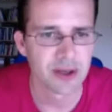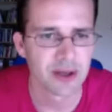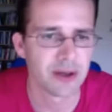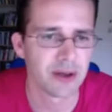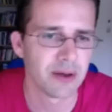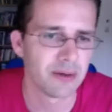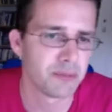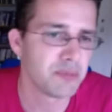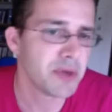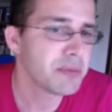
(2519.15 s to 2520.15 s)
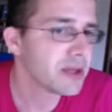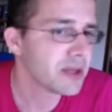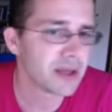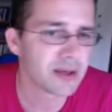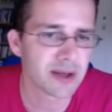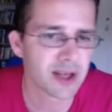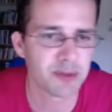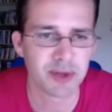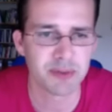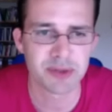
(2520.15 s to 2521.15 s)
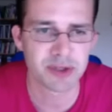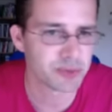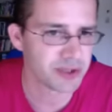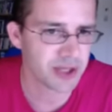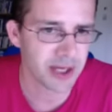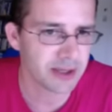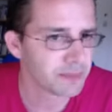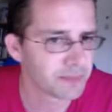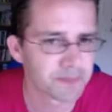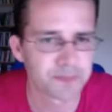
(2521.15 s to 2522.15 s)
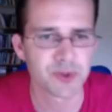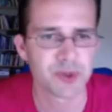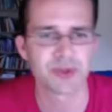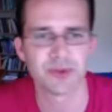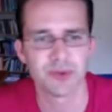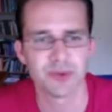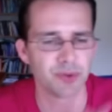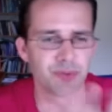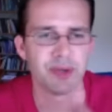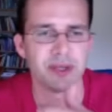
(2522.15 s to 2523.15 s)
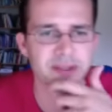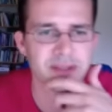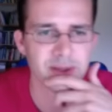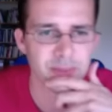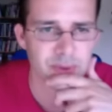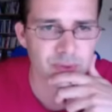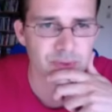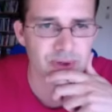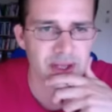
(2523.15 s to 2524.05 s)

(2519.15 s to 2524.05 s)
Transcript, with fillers: Uh, maybe in the end I can play bishop c8 just to make the same maneuver